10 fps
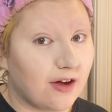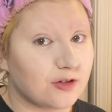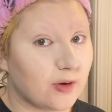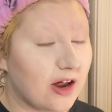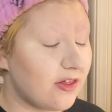
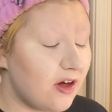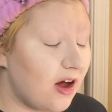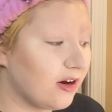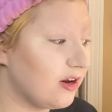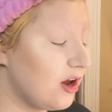So I thought
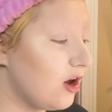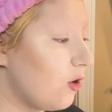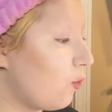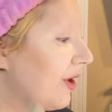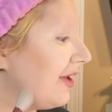
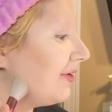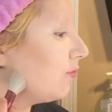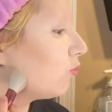when